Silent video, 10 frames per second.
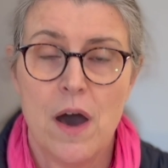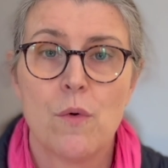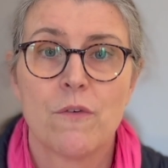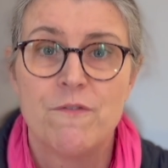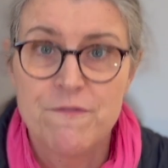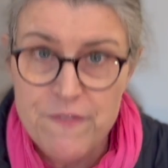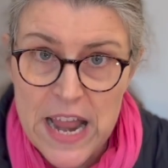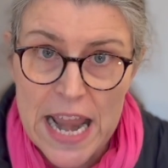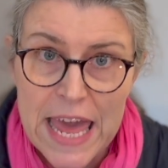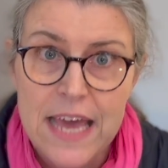I'll
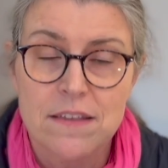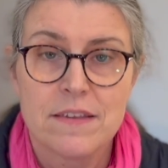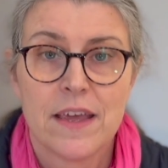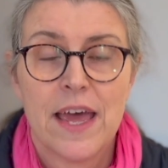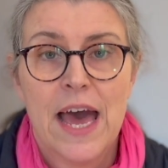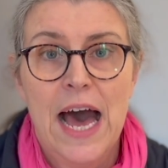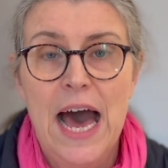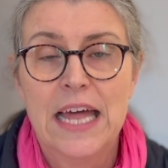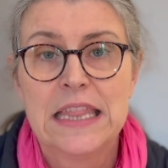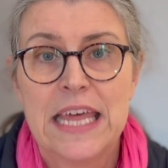fill it
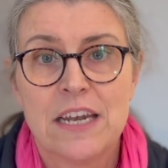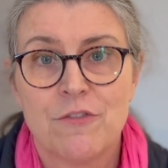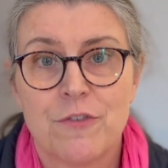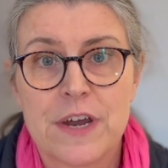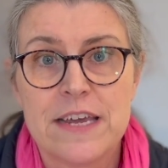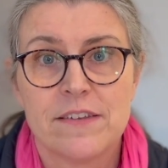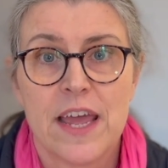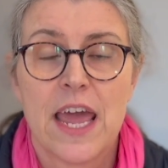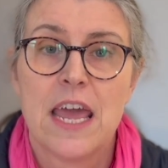and then freeze it.